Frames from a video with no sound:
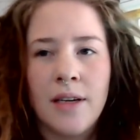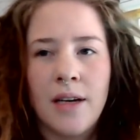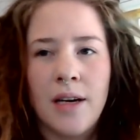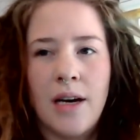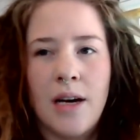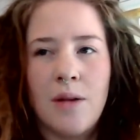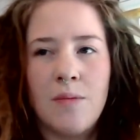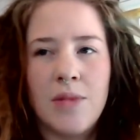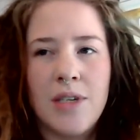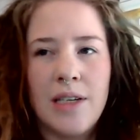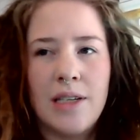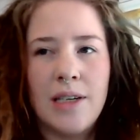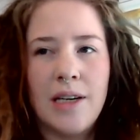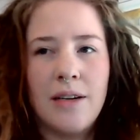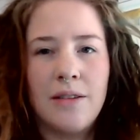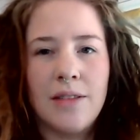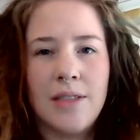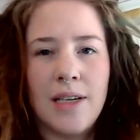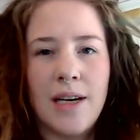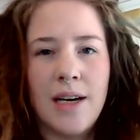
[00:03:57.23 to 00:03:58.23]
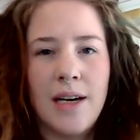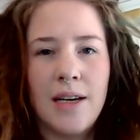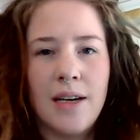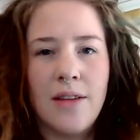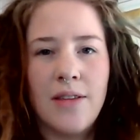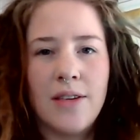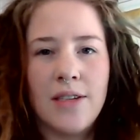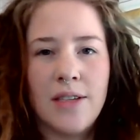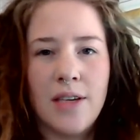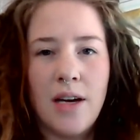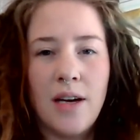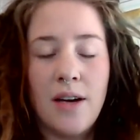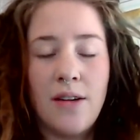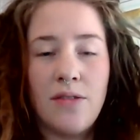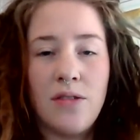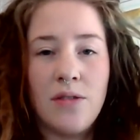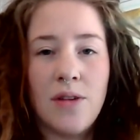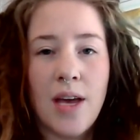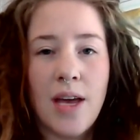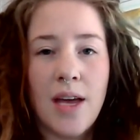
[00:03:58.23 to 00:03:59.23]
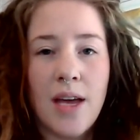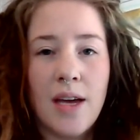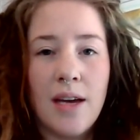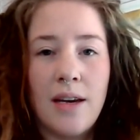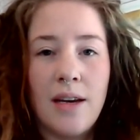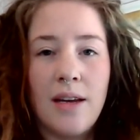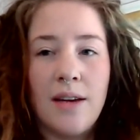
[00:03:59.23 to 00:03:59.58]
Set it outside in the sun if you can.